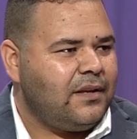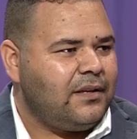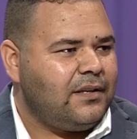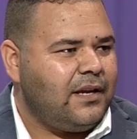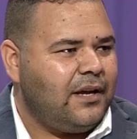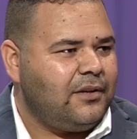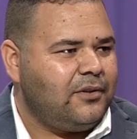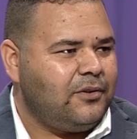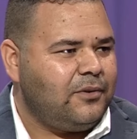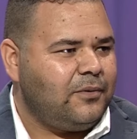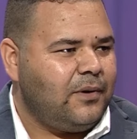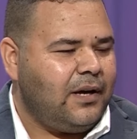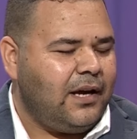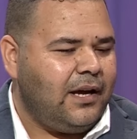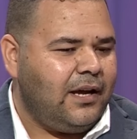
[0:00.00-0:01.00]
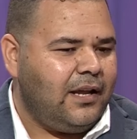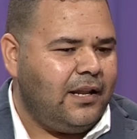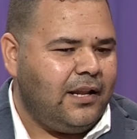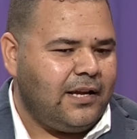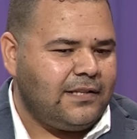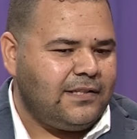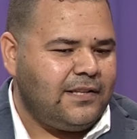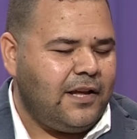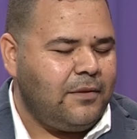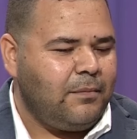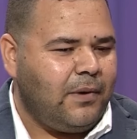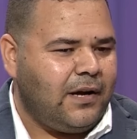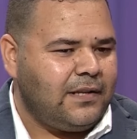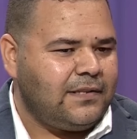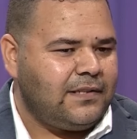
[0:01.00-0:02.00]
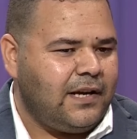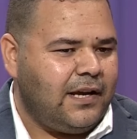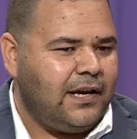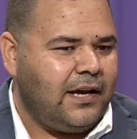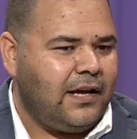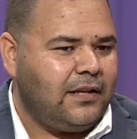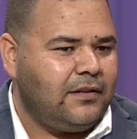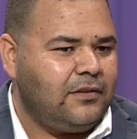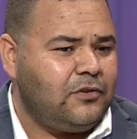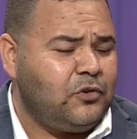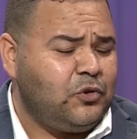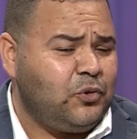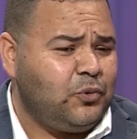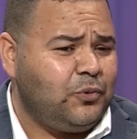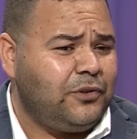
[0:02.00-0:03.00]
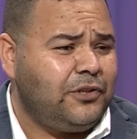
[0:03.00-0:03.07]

Yeah, you know, uh, last ten months I had two